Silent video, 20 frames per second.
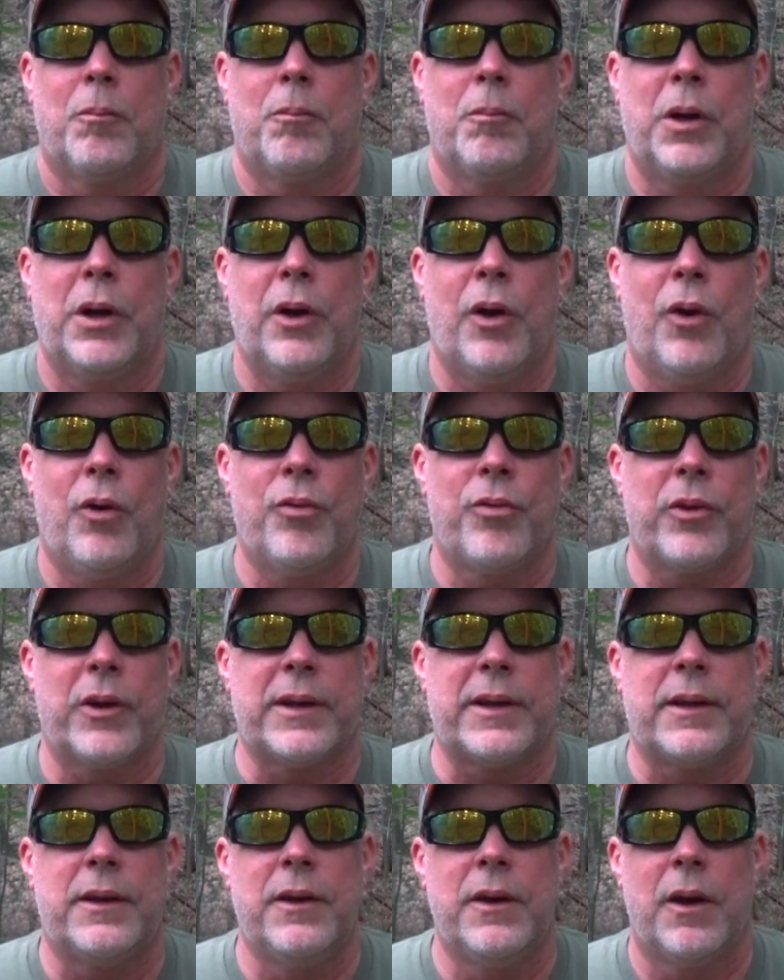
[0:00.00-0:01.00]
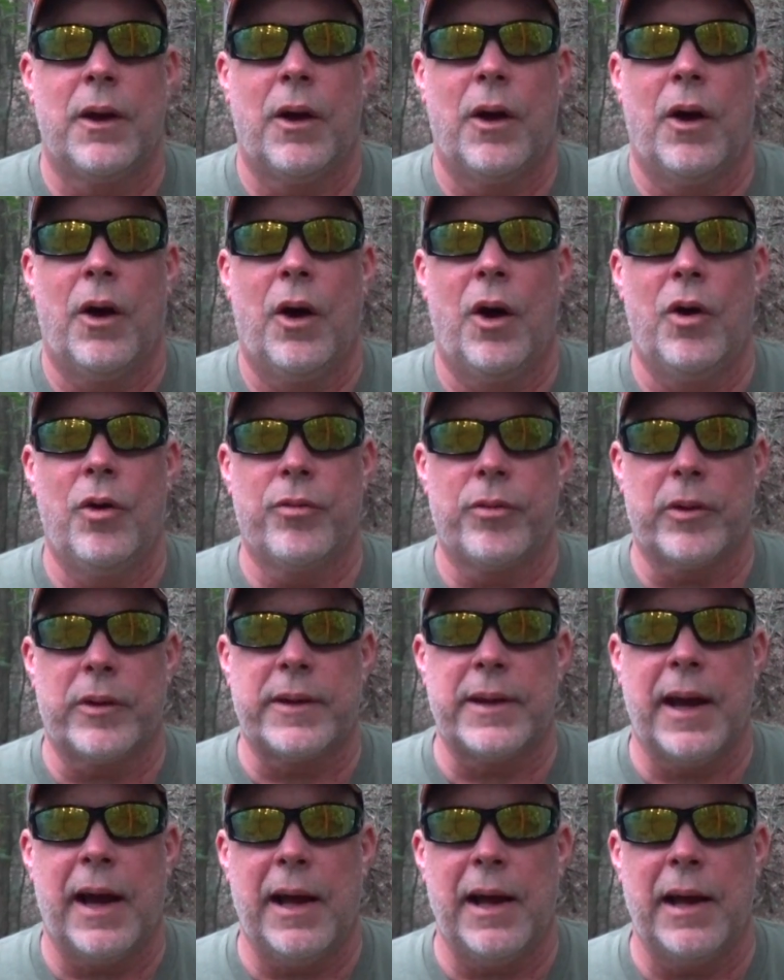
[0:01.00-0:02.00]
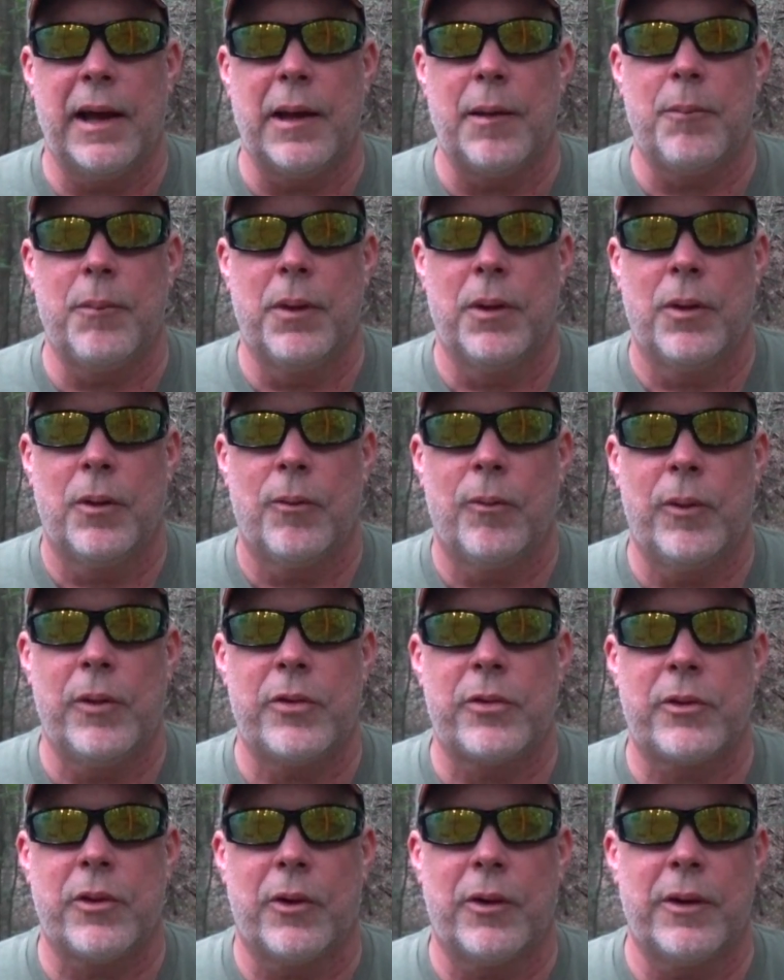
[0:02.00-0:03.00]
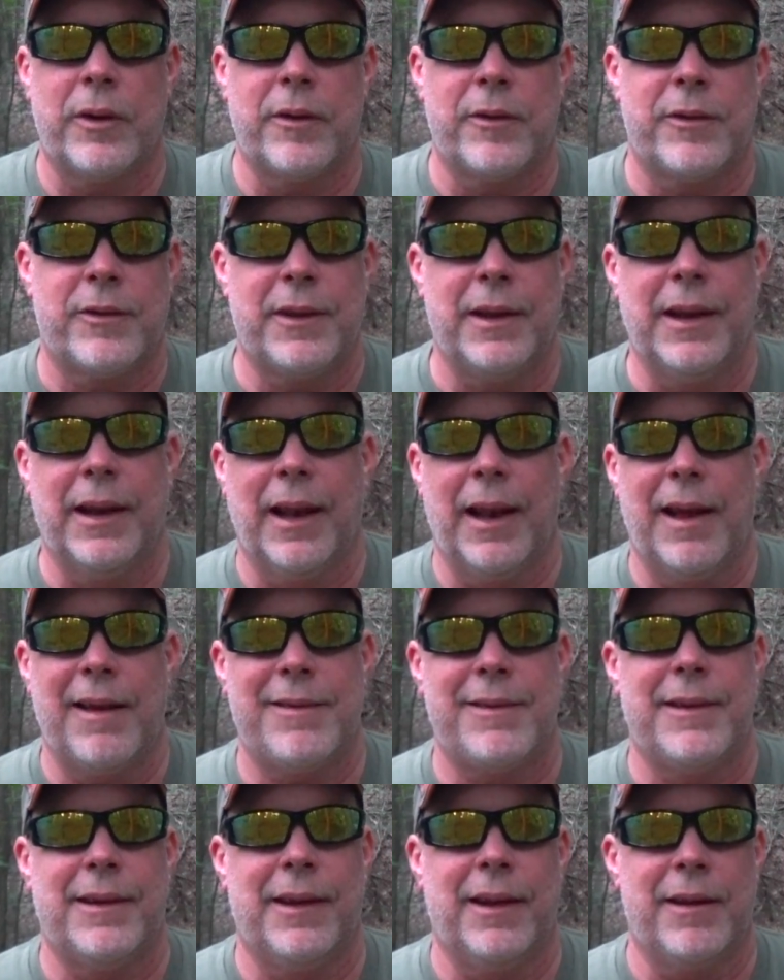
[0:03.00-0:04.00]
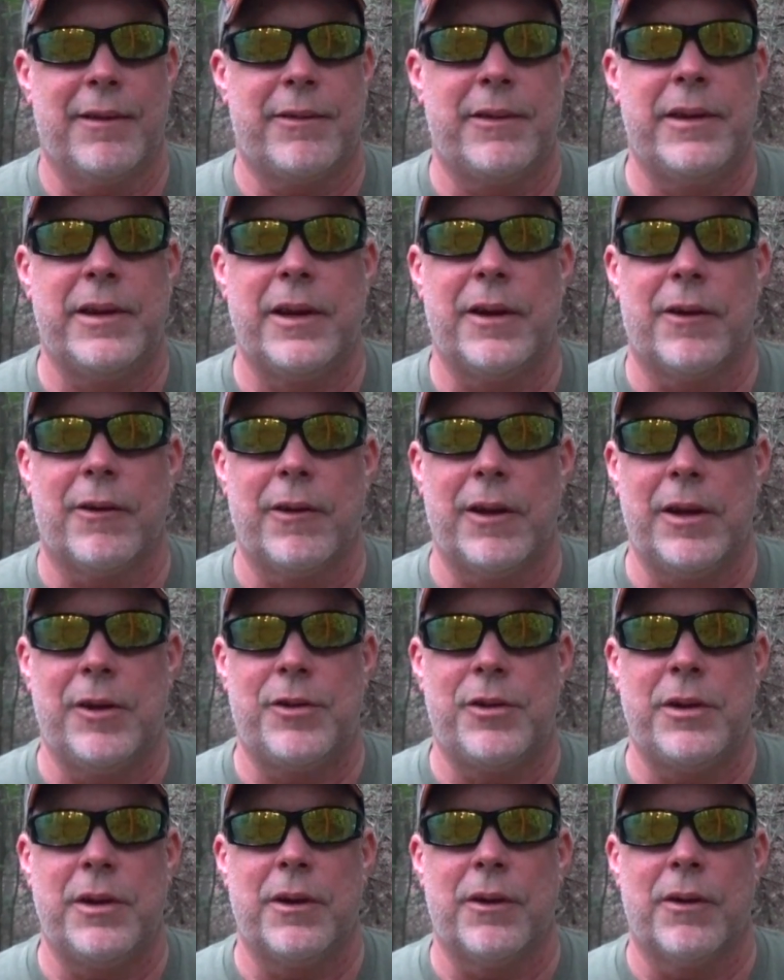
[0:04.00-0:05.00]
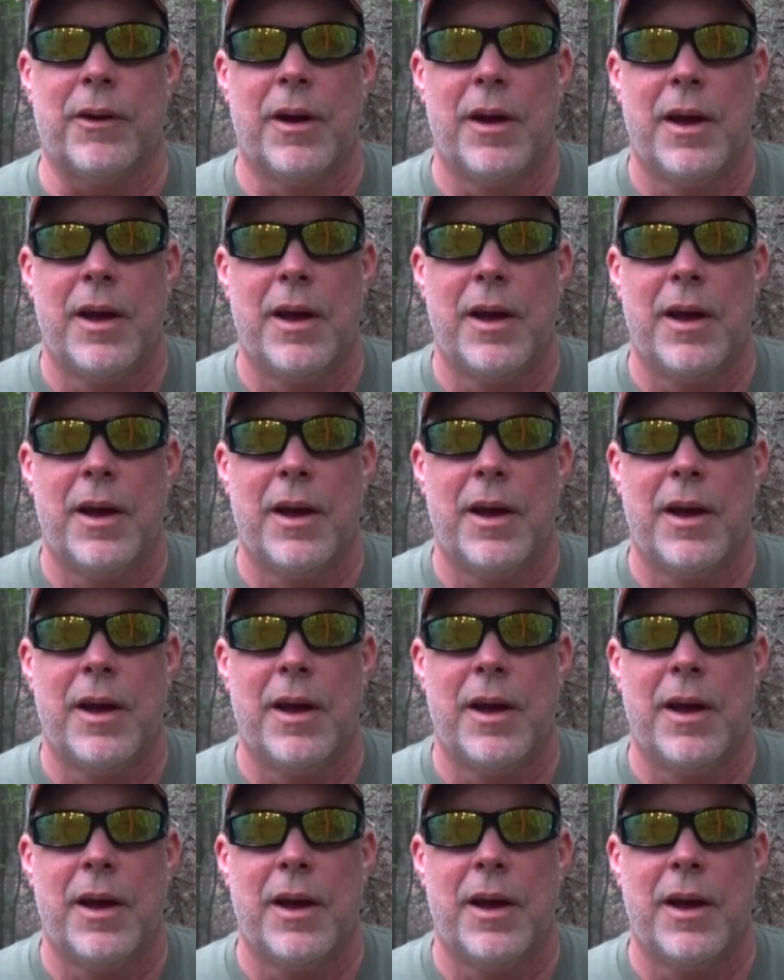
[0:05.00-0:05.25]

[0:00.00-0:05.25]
But over time, we started to see less and less deer each year.